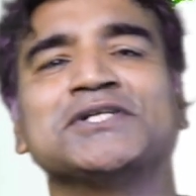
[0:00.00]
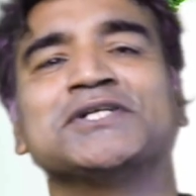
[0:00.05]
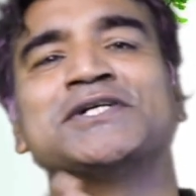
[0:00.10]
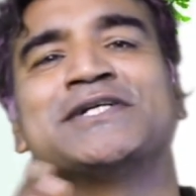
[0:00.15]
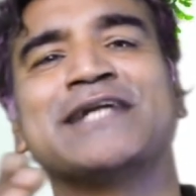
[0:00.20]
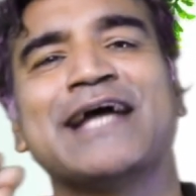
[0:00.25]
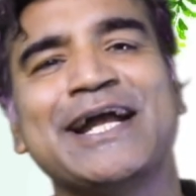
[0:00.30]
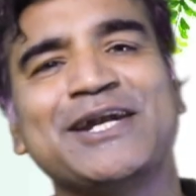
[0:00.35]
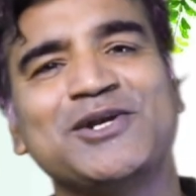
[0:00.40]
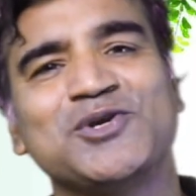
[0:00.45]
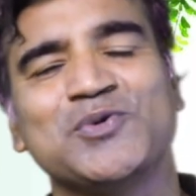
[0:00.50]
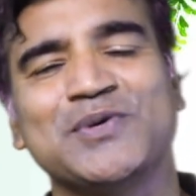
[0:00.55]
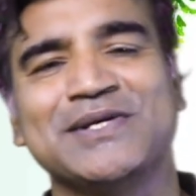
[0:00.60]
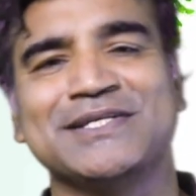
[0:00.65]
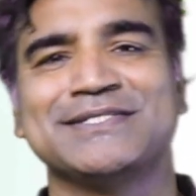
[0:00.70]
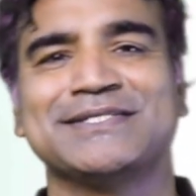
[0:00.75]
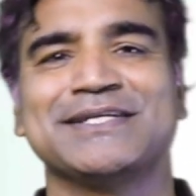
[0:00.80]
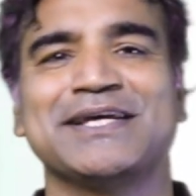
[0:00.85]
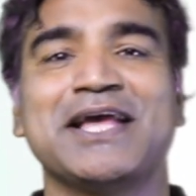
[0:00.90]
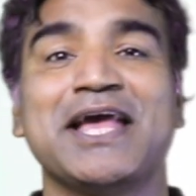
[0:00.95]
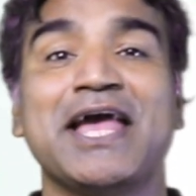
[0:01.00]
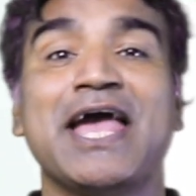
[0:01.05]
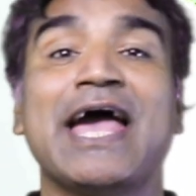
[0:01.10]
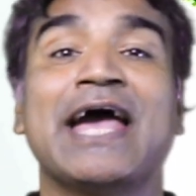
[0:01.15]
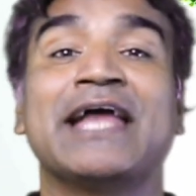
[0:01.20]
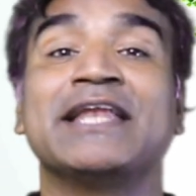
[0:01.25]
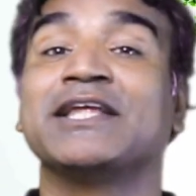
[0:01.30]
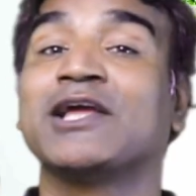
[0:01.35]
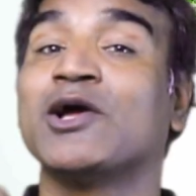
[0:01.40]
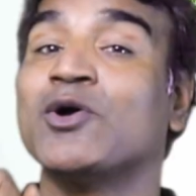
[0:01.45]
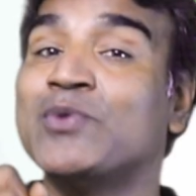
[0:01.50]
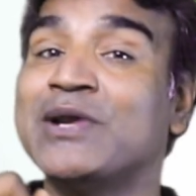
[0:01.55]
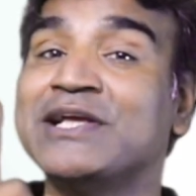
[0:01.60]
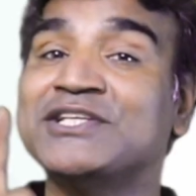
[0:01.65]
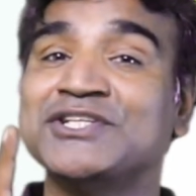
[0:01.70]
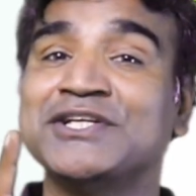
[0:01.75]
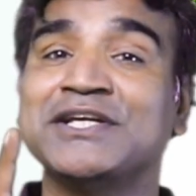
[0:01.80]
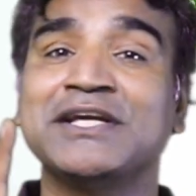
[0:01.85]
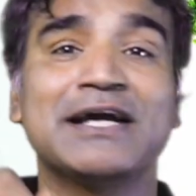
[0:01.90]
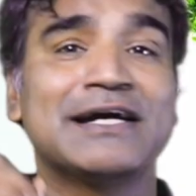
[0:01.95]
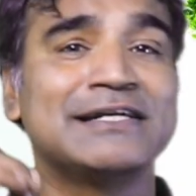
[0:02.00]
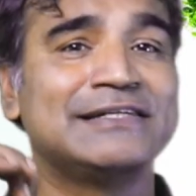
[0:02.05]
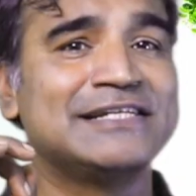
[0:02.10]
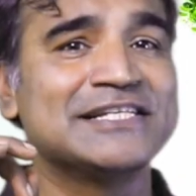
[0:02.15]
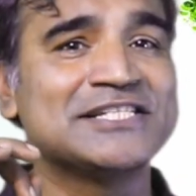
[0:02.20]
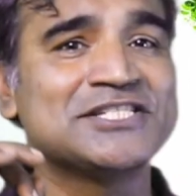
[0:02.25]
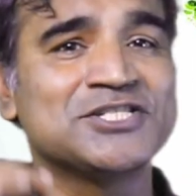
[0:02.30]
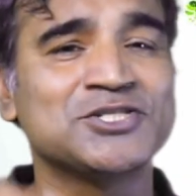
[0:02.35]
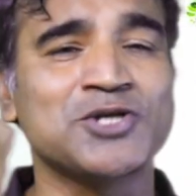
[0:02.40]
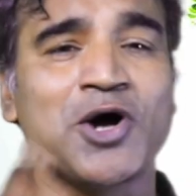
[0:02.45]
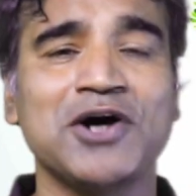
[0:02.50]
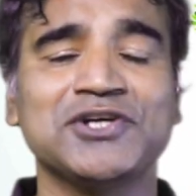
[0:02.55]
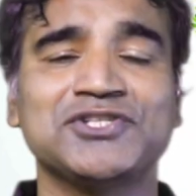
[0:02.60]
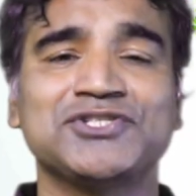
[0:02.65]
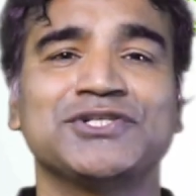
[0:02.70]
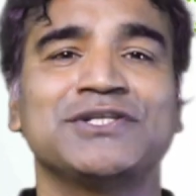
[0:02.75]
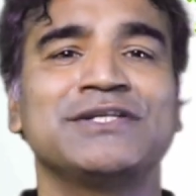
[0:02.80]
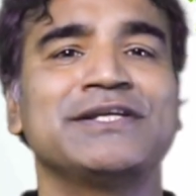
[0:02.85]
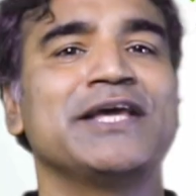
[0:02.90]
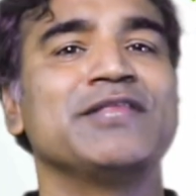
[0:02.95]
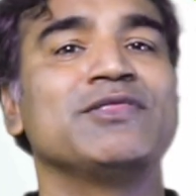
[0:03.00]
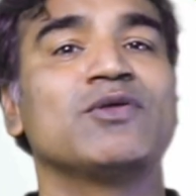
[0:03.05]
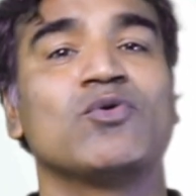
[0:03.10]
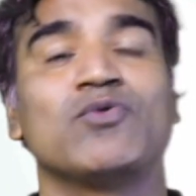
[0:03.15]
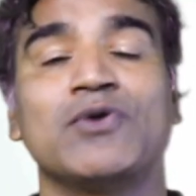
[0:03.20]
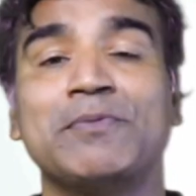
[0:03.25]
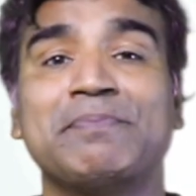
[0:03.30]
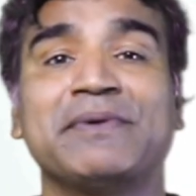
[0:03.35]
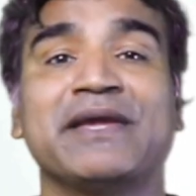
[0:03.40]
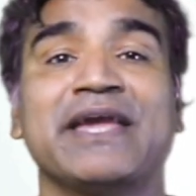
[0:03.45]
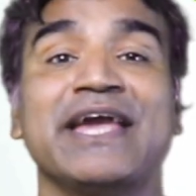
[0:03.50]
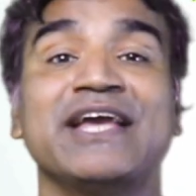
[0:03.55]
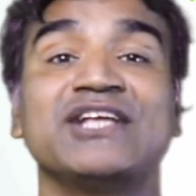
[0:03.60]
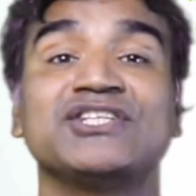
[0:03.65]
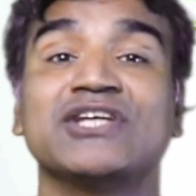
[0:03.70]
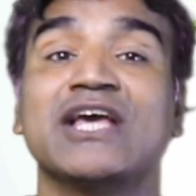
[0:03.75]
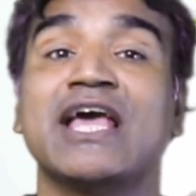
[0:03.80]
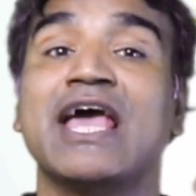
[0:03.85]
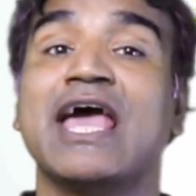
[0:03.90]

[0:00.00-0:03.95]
turn and twist, encouraging a distortion in the rib cage